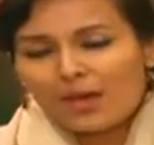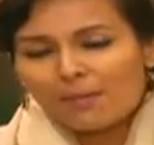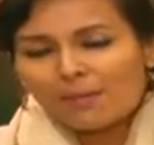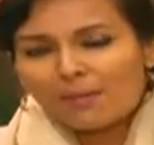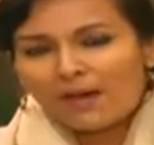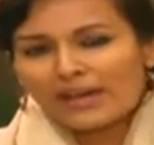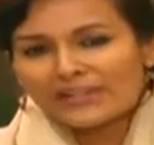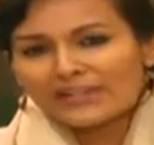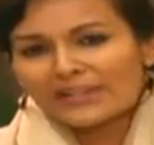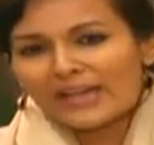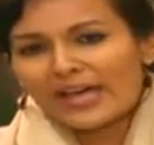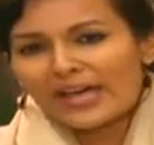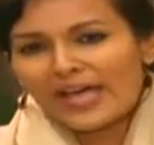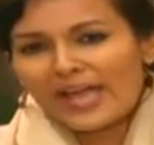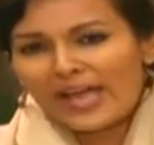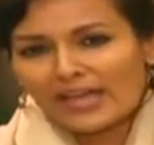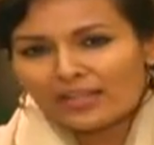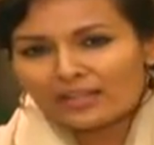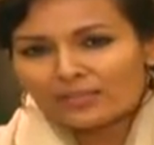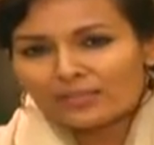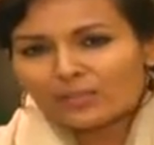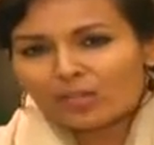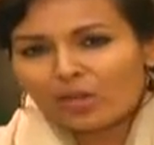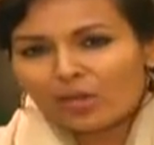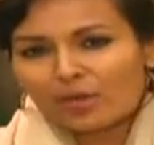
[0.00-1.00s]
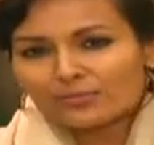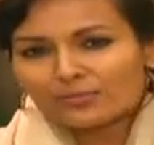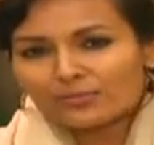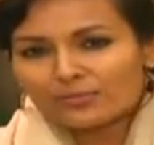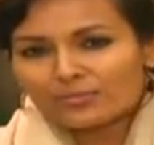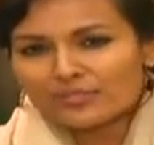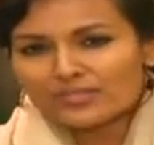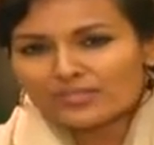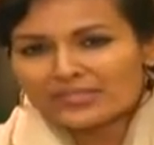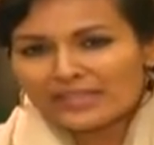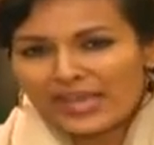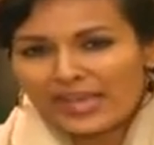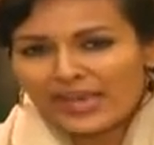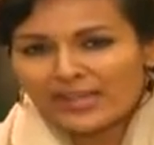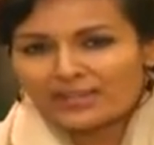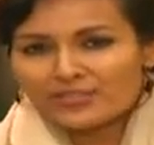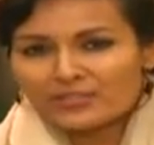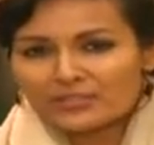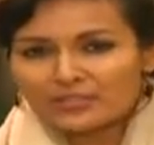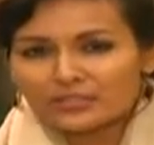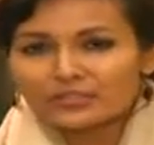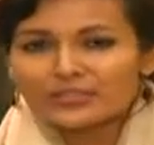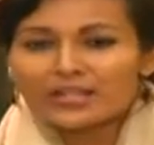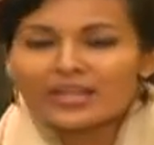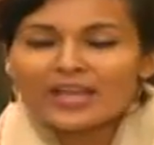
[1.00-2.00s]
by that helicopter
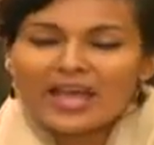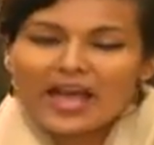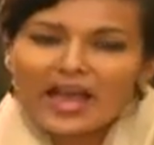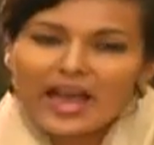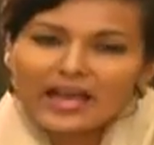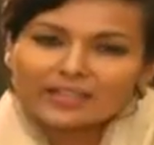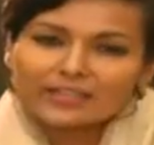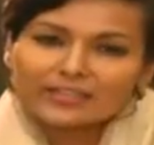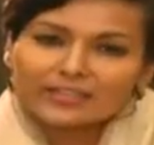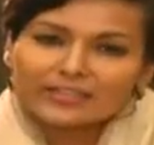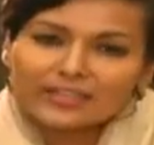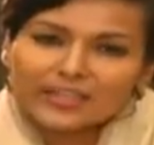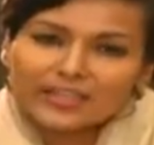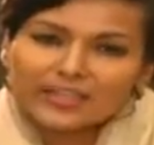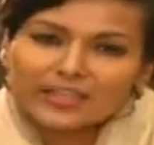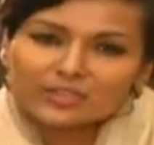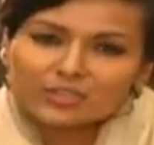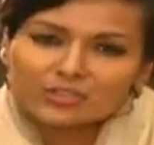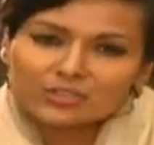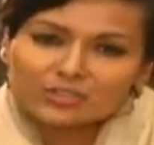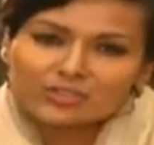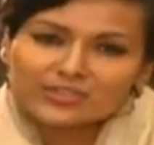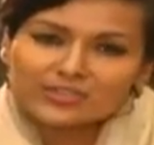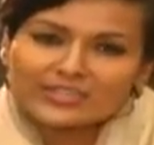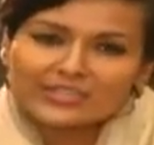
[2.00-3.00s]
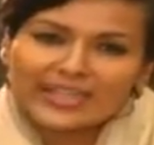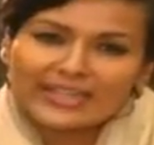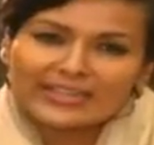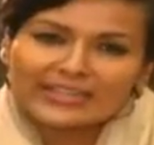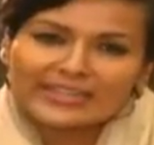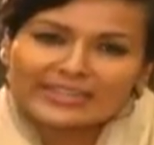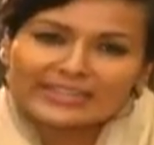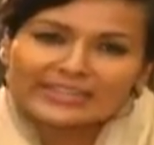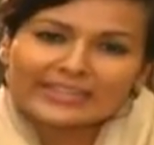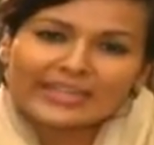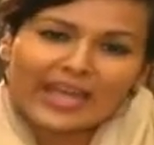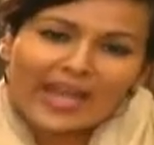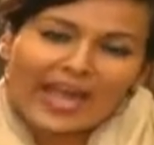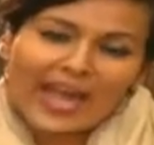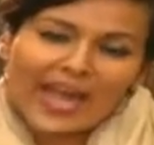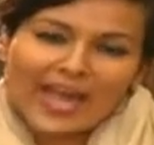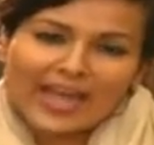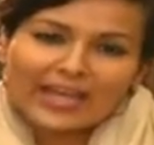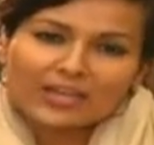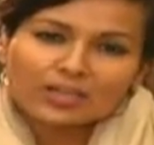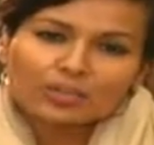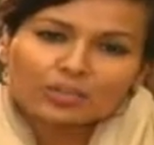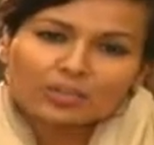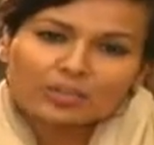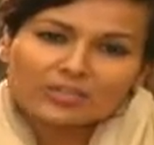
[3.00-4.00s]
scandal, allegations that an
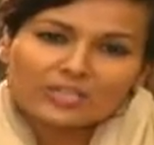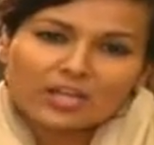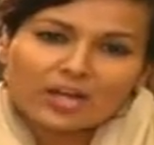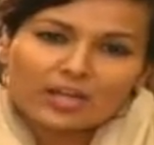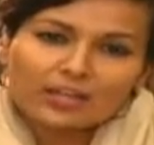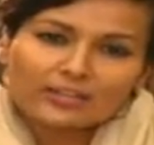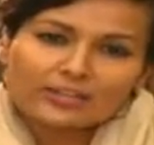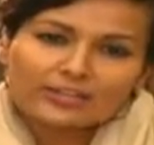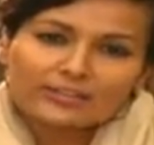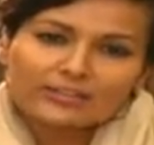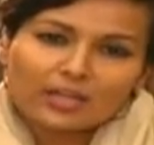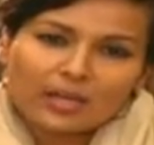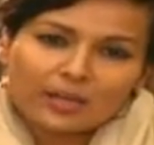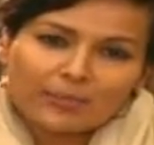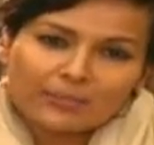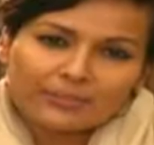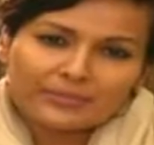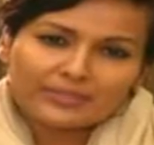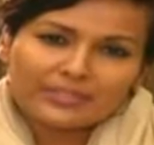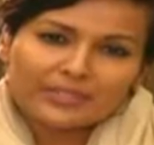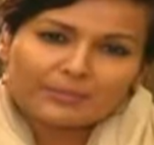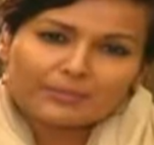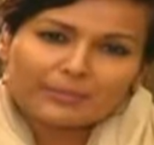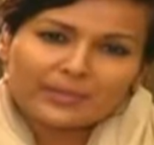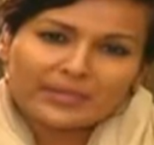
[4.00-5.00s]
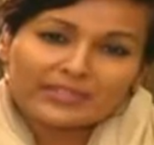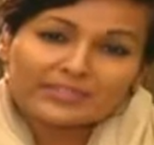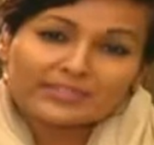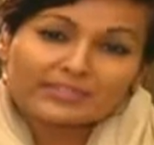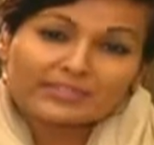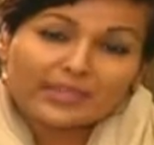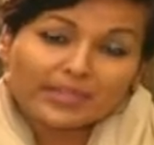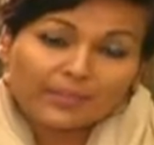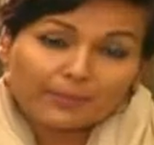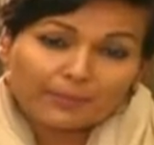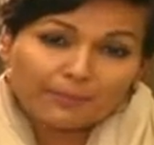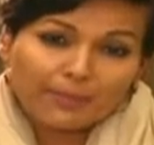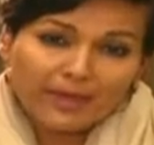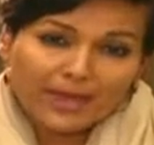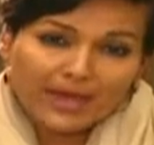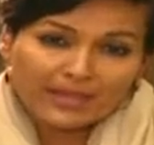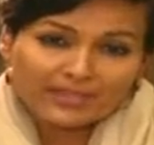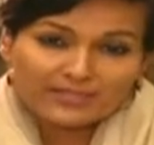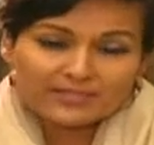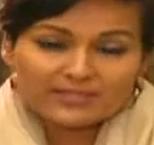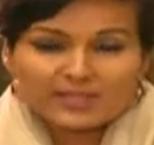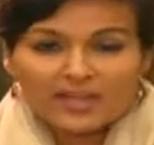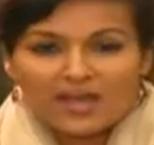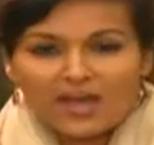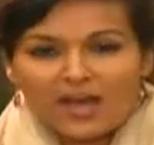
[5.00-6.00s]
Anglo-Italian company paid
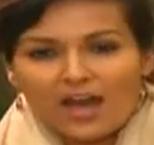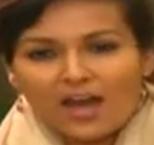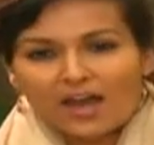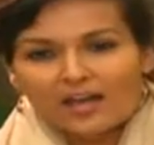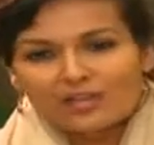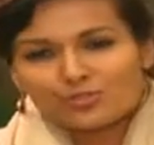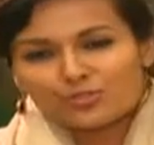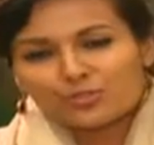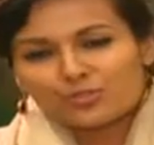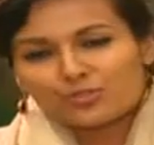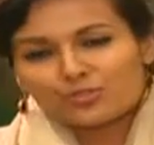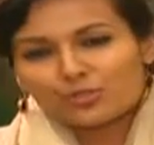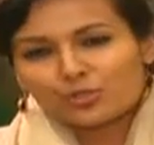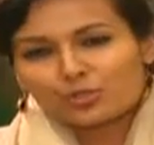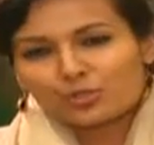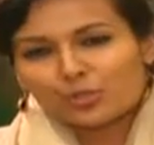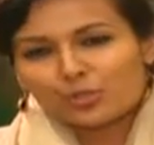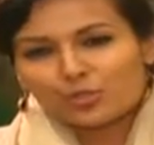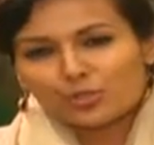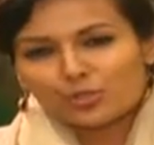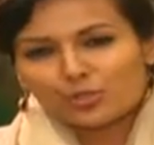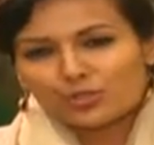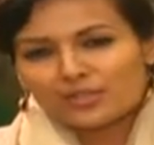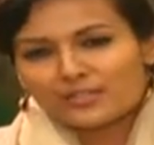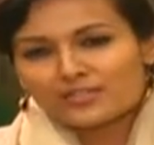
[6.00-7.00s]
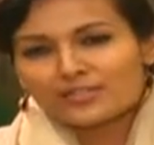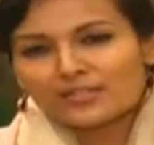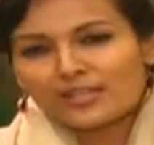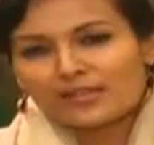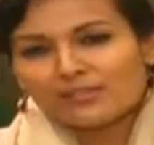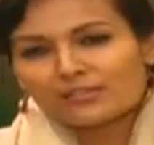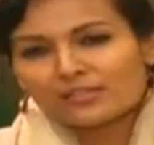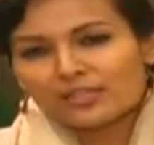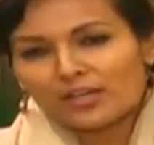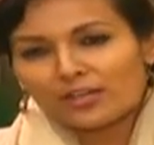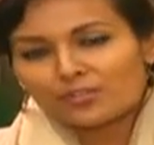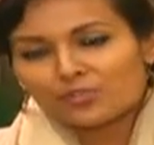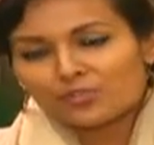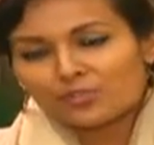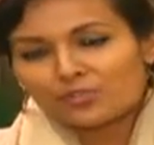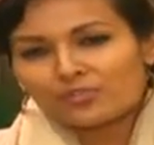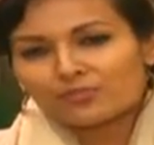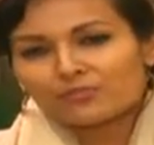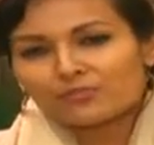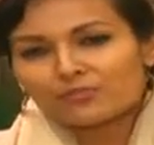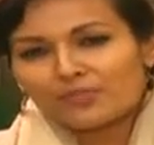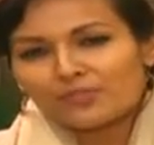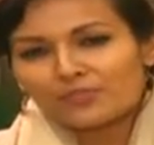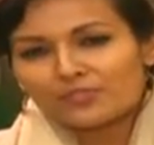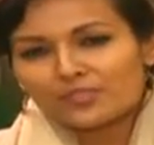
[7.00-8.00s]
kickbacks to secure a
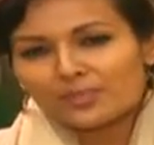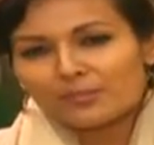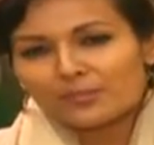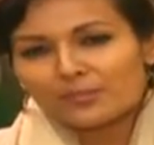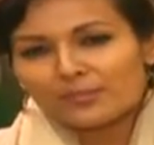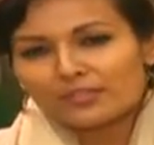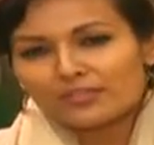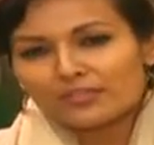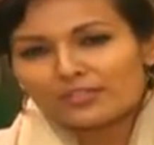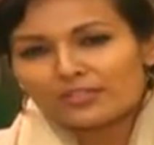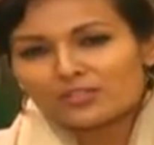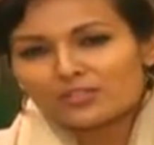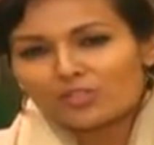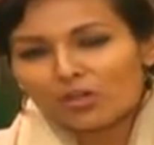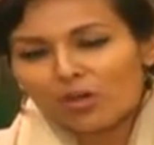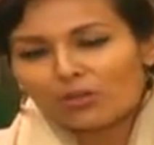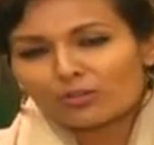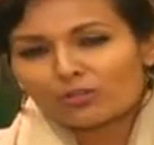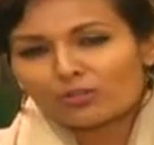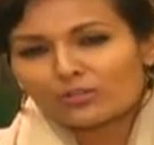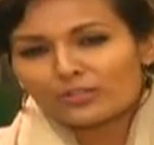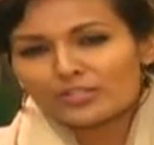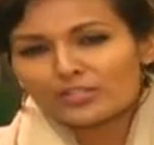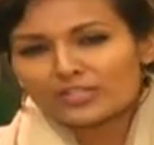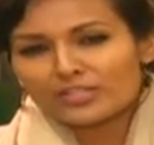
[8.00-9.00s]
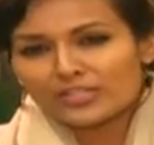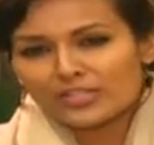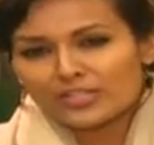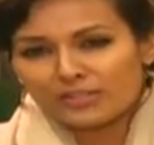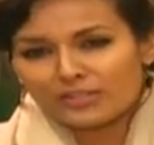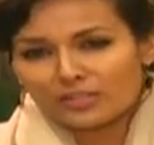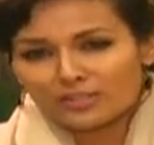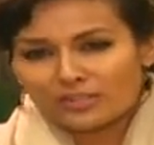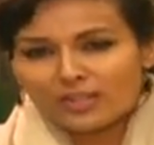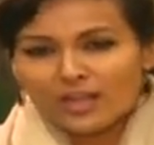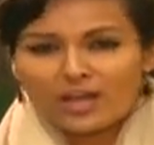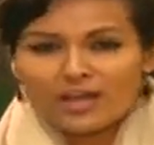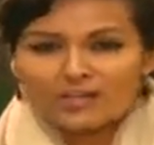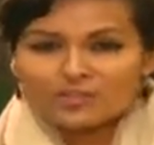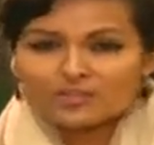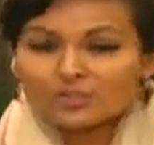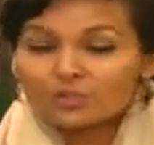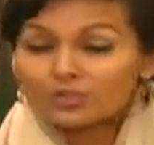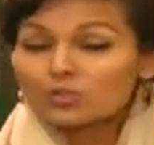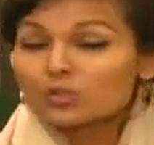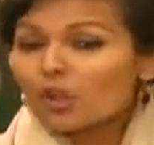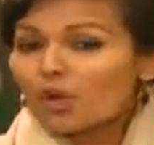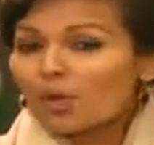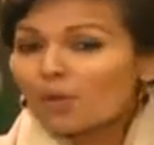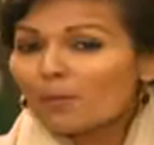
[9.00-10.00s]
$750 million deal. So
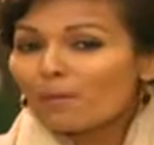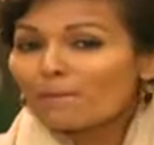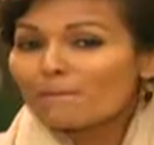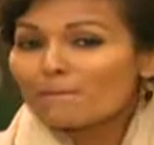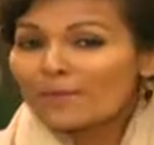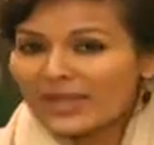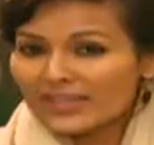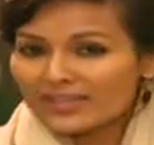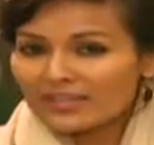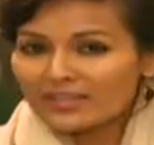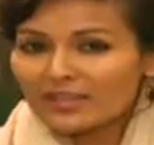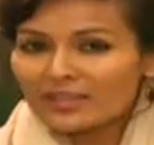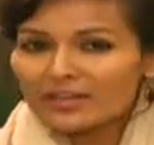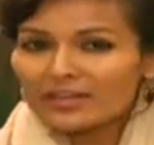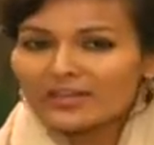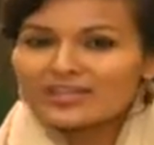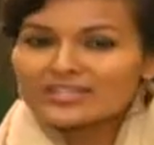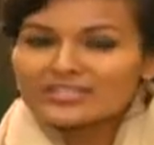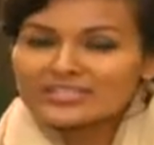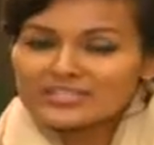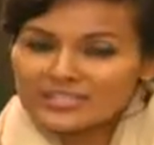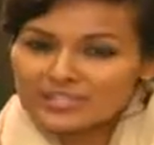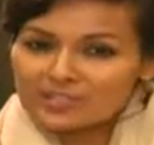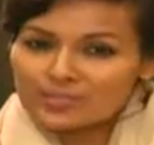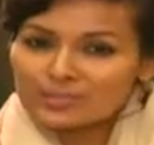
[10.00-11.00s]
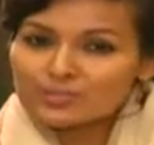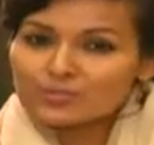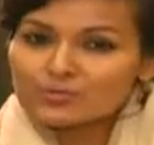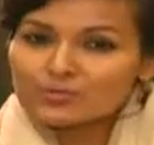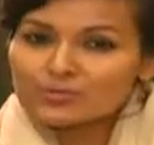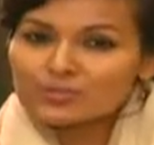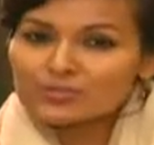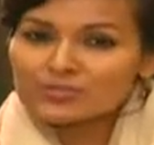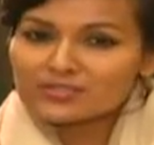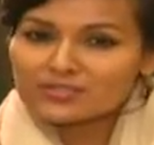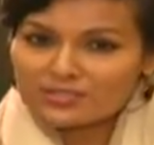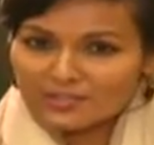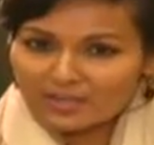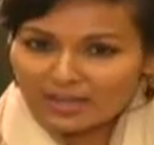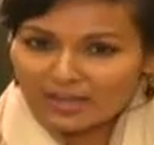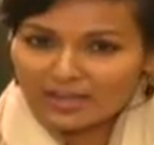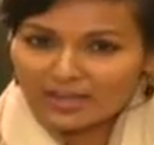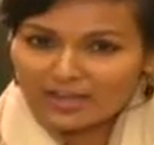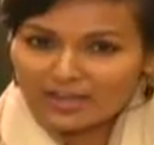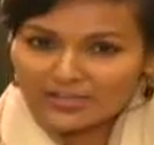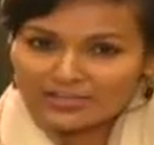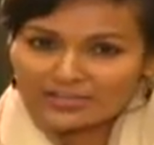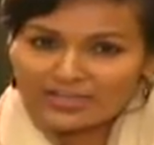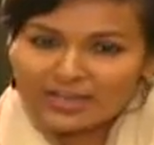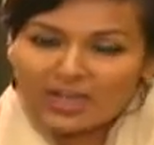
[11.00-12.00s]
no mega deals were
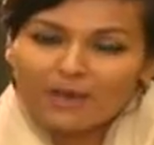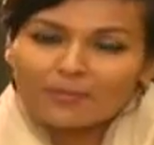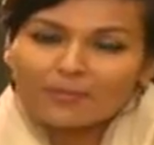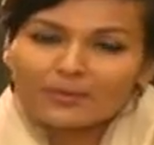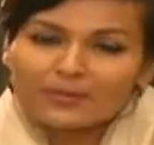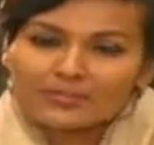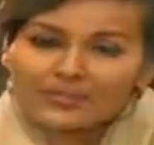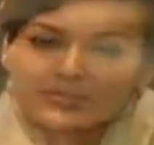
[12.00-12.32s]
signed, but at